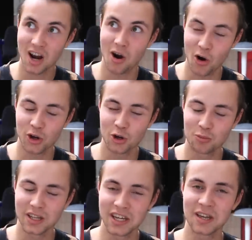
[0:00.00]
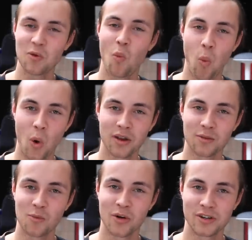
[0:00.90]
Arguably one of
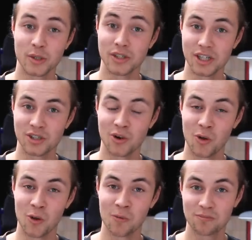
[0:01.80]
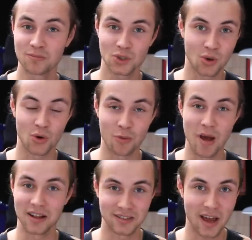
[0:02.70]
the more traditional stoner
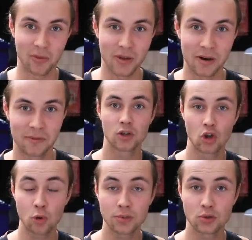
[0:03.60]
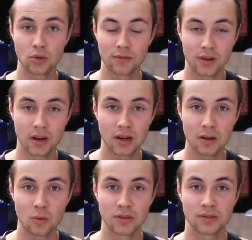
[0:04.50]
bands out there. Dopes to
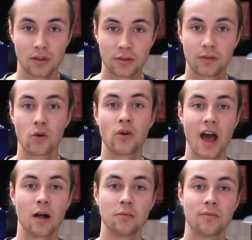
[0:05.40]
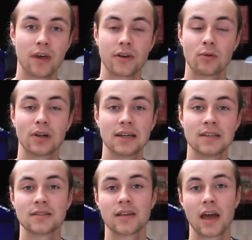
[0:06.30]
Infinity was the third album that they
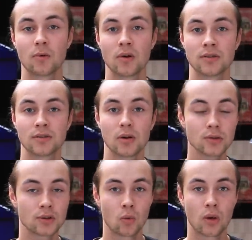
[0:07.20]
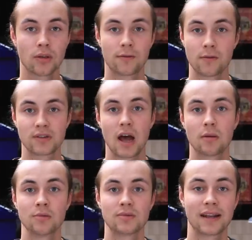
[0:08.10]
released and was also one of the first
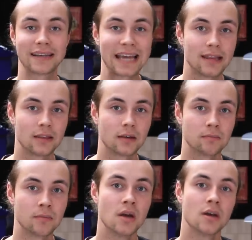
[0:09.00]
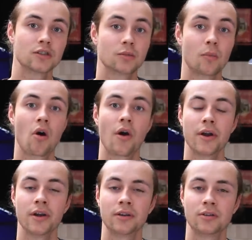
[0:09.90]
albums that gained them some
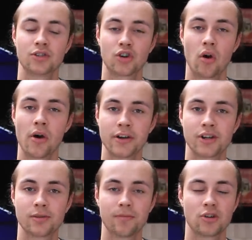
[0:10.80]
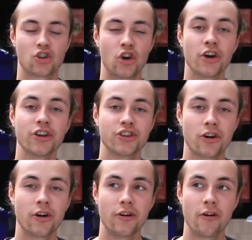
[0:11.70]
high chart
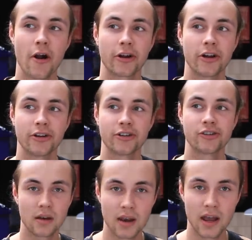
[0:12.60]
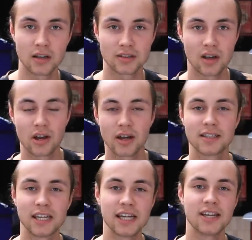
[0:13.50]
rankings. Negasonic
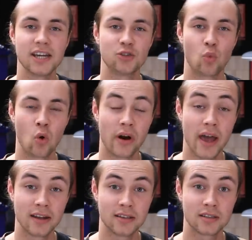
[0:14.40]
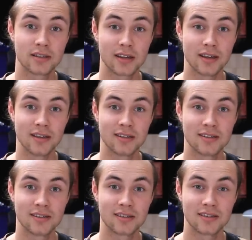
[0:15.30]
Teenage Warhead
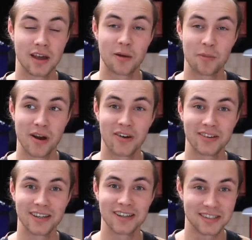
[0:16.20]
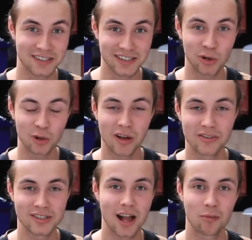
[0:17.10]
is apparently the single on
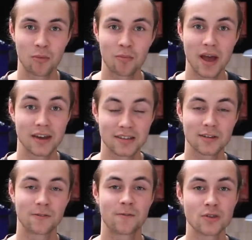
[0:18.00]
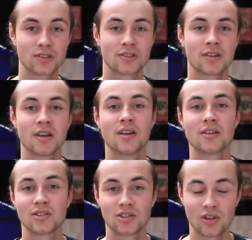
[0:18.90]
this album, and it's the first
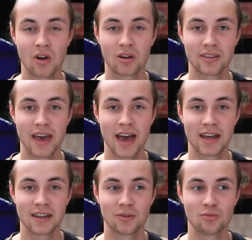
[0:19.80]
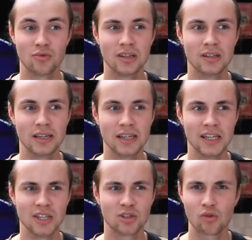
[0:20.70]
song that
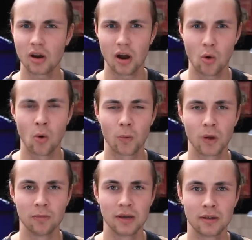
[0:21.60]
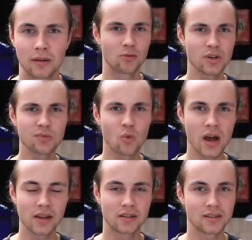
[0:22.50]
really struck a chord with me. And the reason
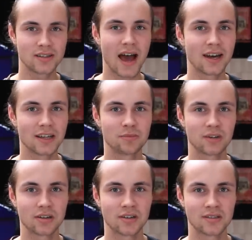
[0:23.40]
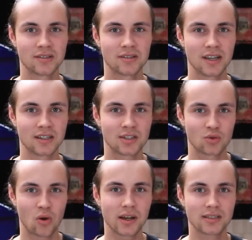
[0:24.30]
why it does that is because it
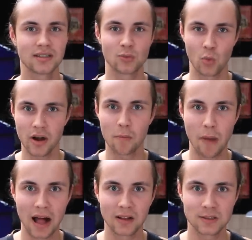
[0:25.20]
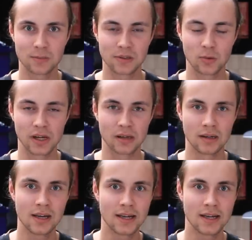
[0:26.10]
strikes this weird balance between